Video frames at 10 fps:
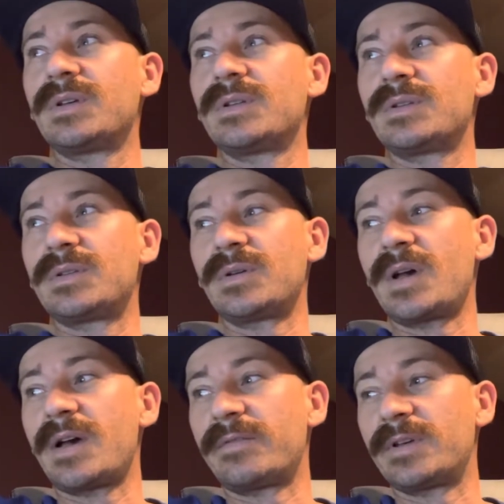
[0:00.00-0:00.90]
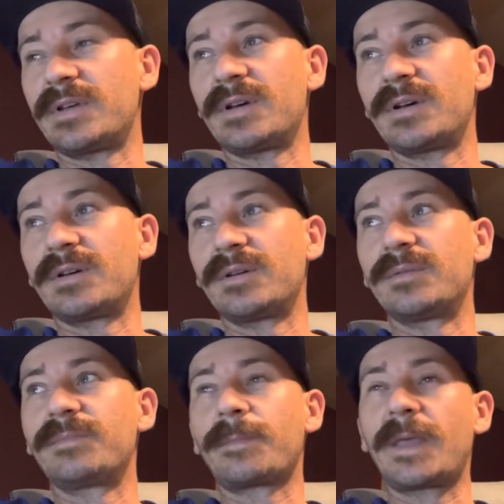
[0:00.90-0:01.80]
to have a
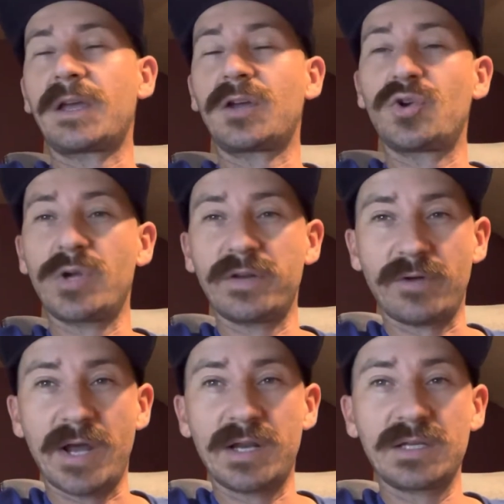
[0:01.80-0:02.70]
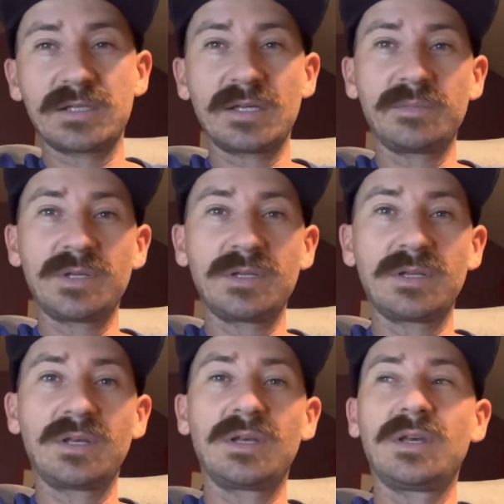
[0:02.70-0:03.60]
creative writing assignment,
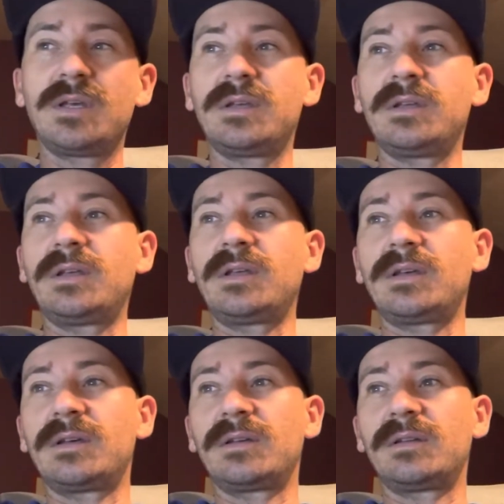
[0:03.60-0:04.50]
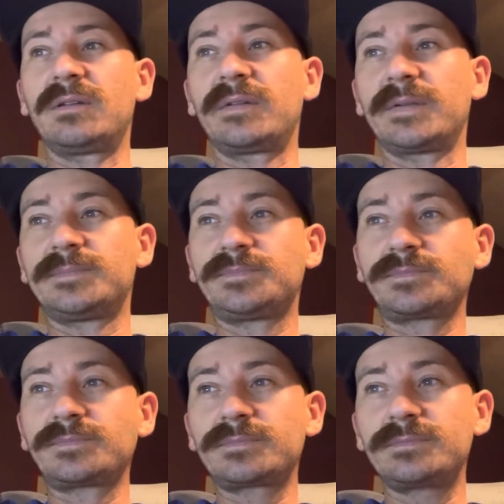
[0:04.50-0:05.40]
and
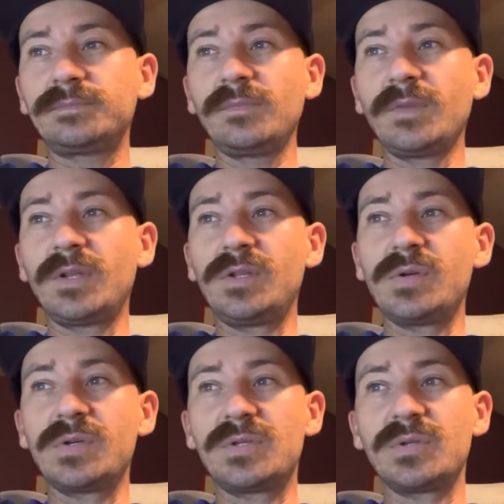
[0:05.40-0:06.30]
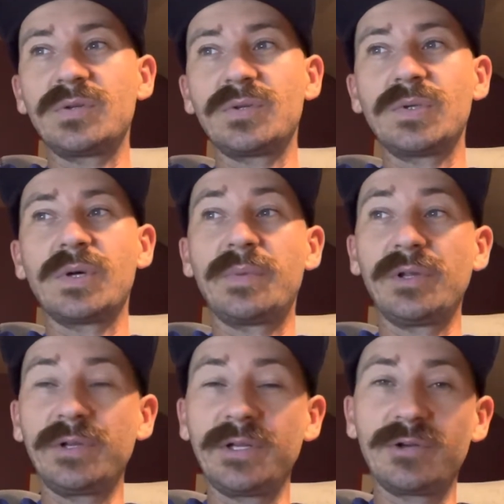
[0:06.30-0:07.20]
you could do
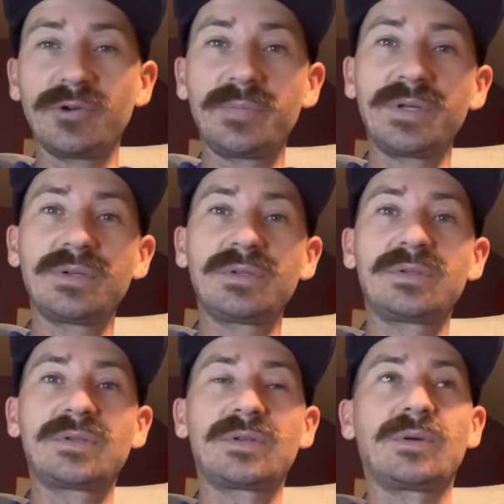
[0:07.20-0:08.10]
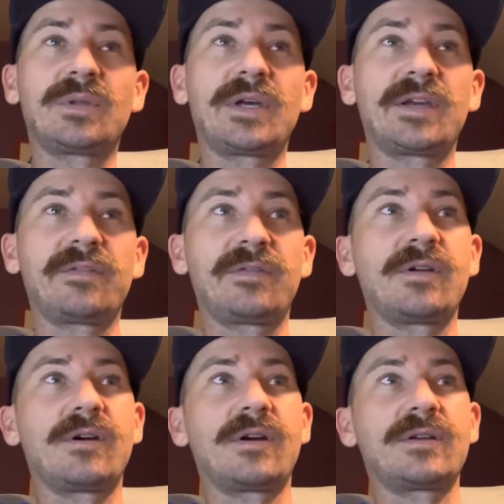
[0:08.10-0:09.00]
ability grouping. So like if
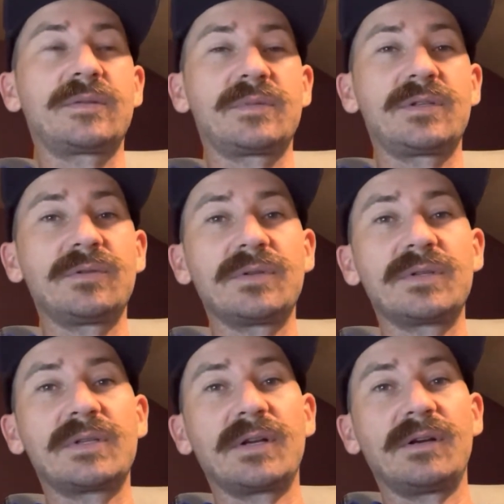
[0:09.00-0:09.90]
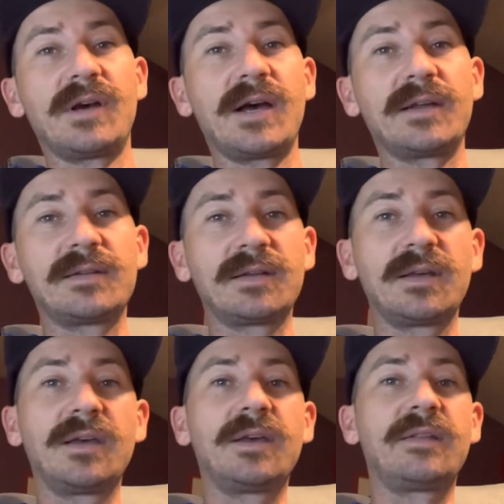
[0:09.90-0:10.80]
there are some students that are not
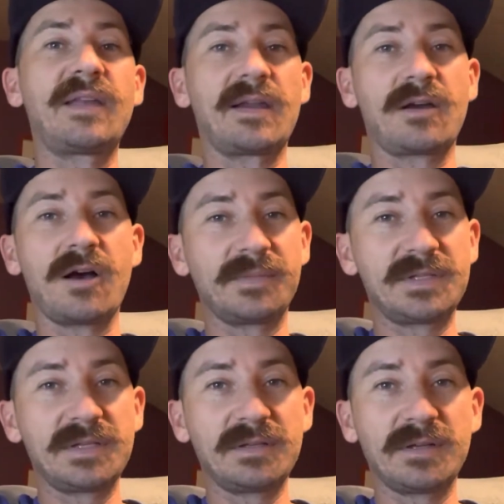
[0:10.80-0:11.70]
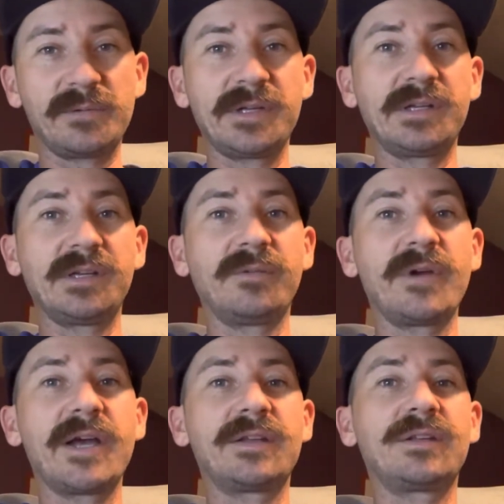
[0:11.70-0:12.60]
that competent at reading and
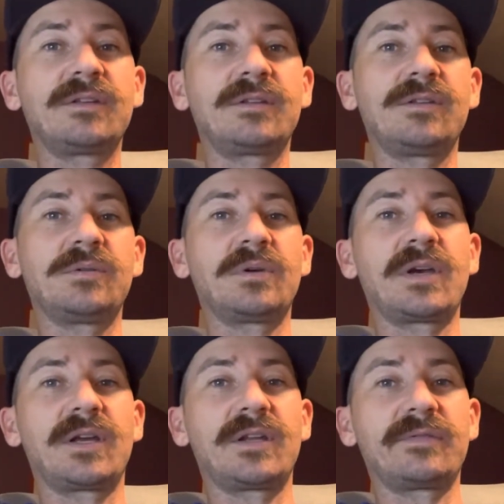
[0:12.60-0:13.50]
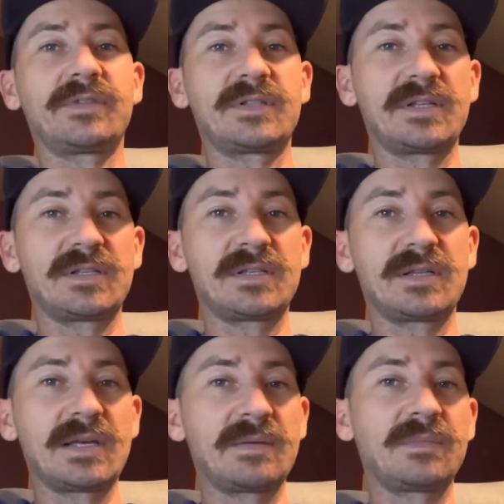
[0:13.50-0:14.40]
writing, you can kind of assist
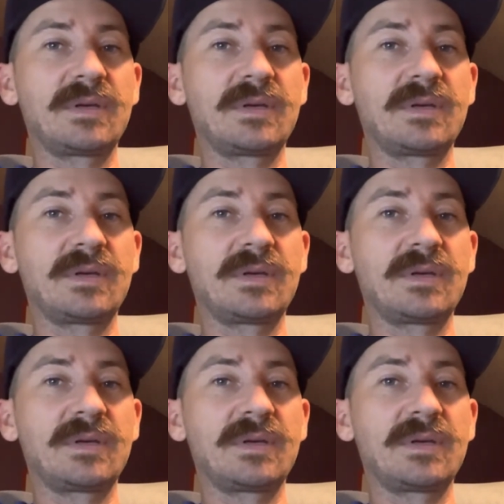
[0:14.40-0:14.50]
them